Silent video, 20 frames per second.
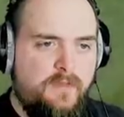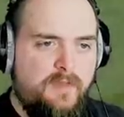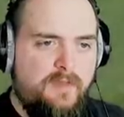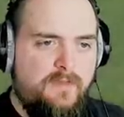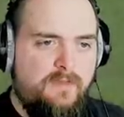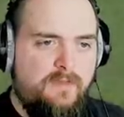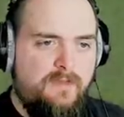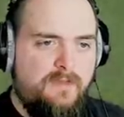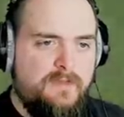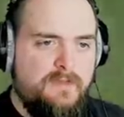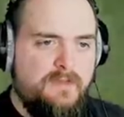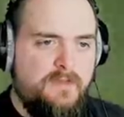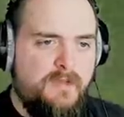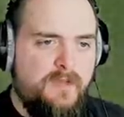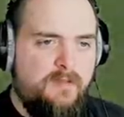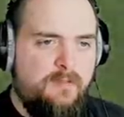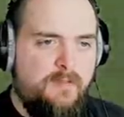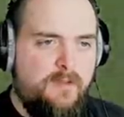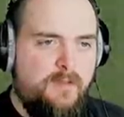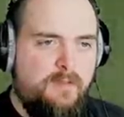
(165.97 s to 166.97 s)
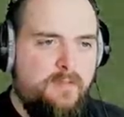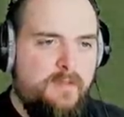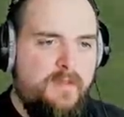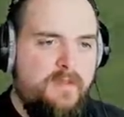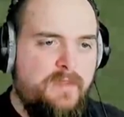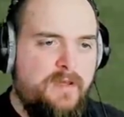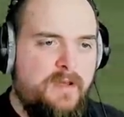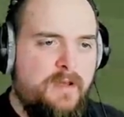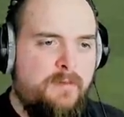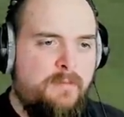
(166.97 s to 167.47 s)
I think that's the number. Be
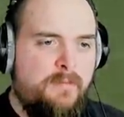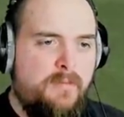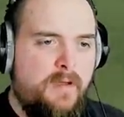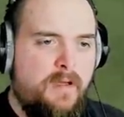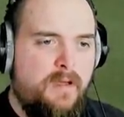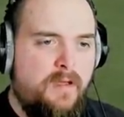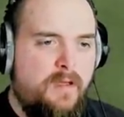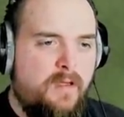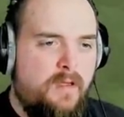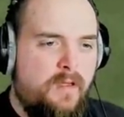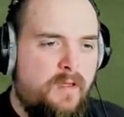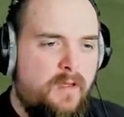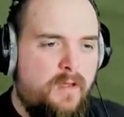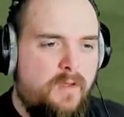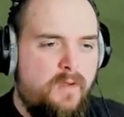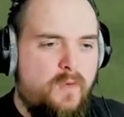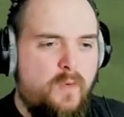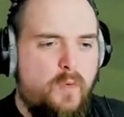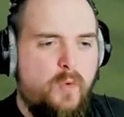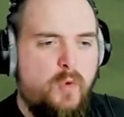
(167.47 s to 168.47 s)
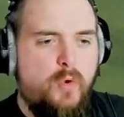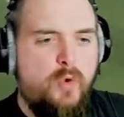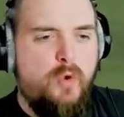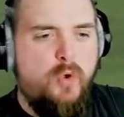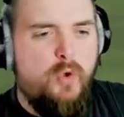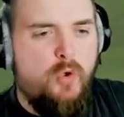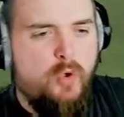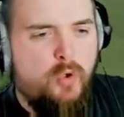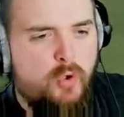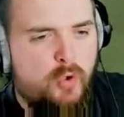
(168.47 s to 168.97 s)
the number.
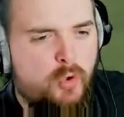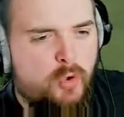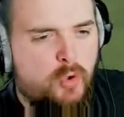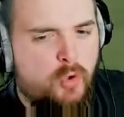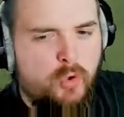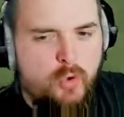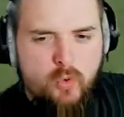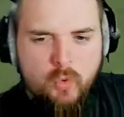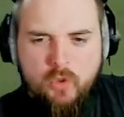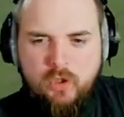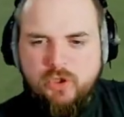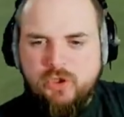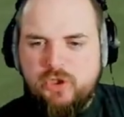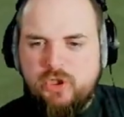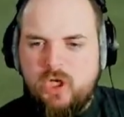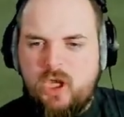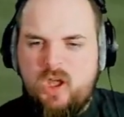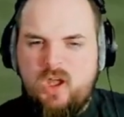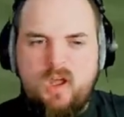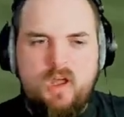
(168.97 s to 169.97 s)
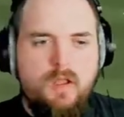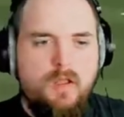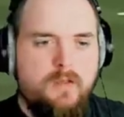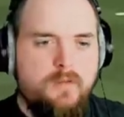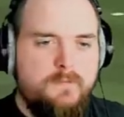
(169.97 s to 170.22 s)
Oh, what a shot.